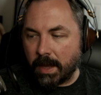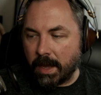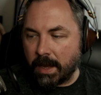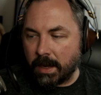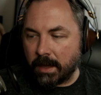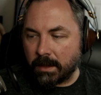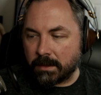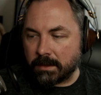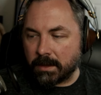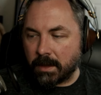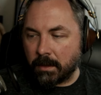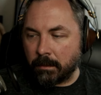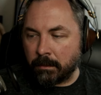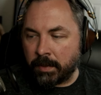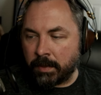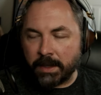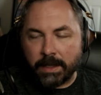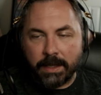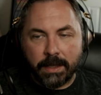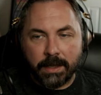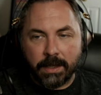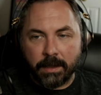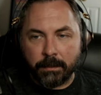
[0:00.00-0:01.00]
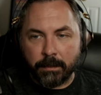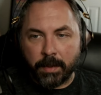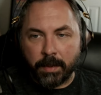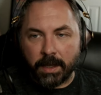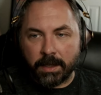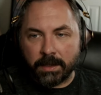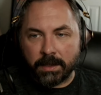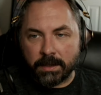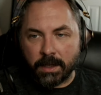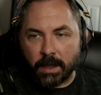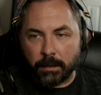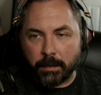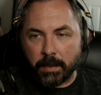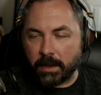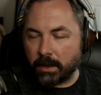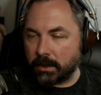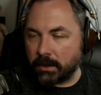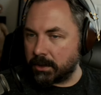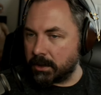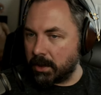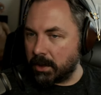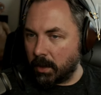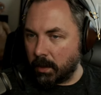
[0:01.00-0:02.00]
and it's completely buttoned up and
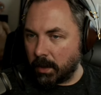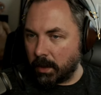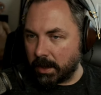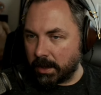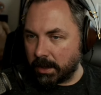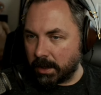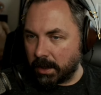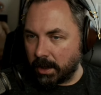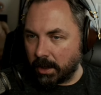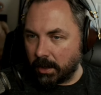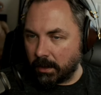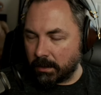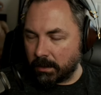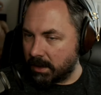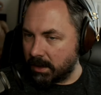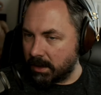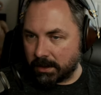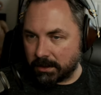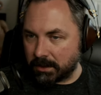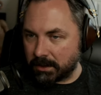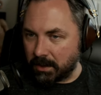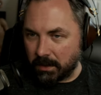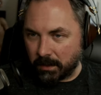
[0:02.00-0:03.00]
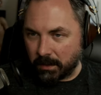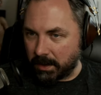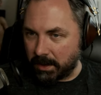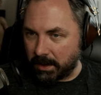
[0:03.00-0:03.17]
there's nowhere to go, then there's nowhere to